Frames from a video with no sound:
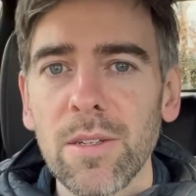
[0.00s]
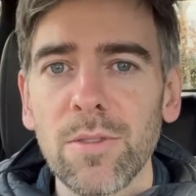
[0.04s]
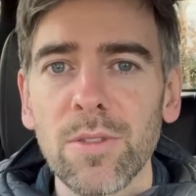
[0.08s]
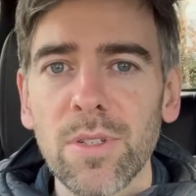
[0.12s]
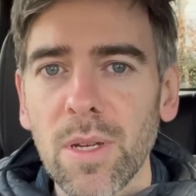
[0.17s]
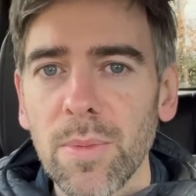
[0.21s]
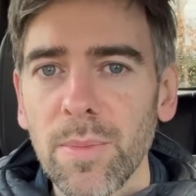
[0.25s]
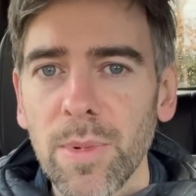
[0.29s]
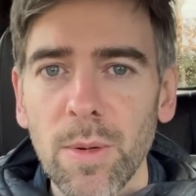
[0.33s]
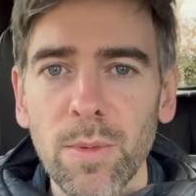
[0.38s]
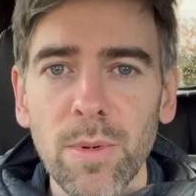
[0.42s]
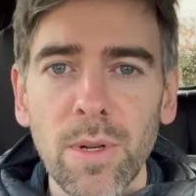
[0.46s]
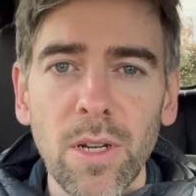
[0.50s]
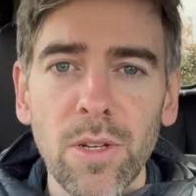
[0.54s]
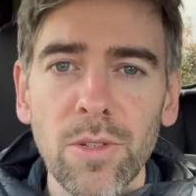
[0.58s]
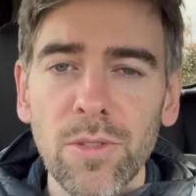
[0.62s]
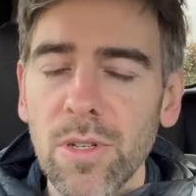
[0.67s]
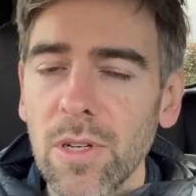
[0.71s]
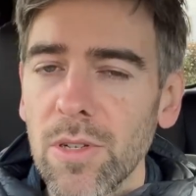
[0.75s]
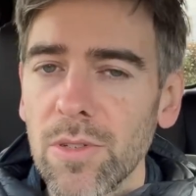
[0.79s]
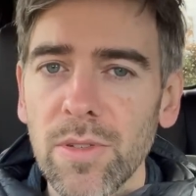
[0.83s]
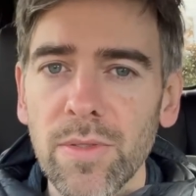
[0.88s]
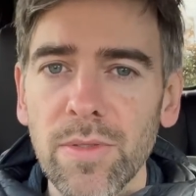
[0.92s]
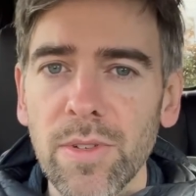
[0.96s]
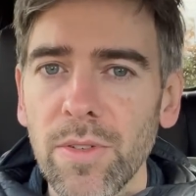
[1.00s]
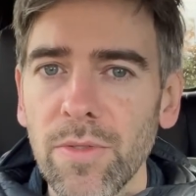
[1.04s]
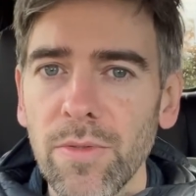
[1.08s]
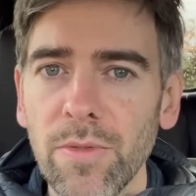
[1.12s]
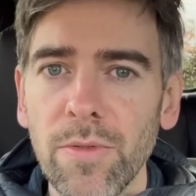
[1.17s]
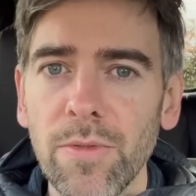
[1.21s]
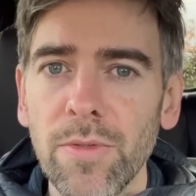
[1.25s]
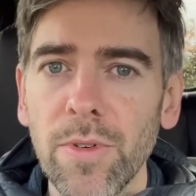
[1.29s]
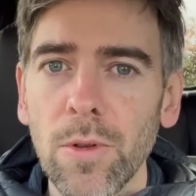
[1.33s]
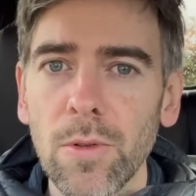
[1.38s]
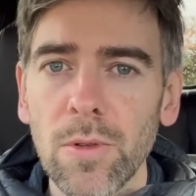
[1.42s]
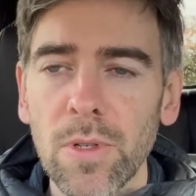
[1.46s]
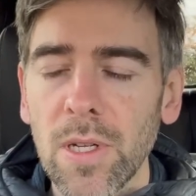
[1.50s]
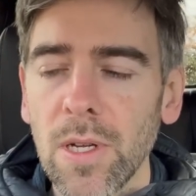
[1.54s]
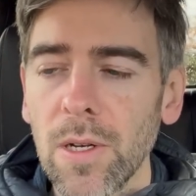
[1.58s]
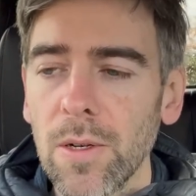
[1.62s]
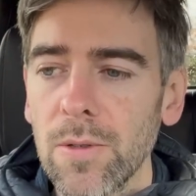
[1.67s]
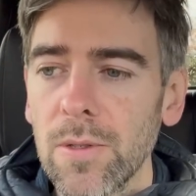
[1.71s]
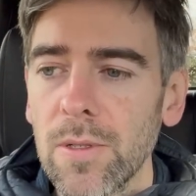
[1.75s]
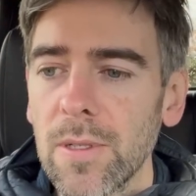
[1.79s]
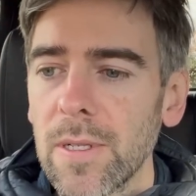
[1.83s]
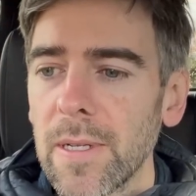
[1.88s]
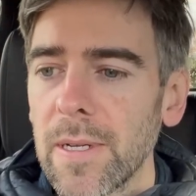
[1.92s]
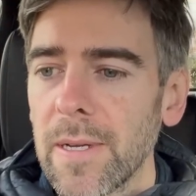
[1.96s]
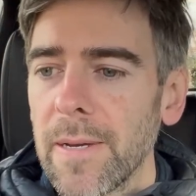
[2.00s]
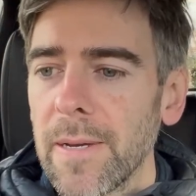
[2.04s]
It was coming out with loads and loads of different fault codes.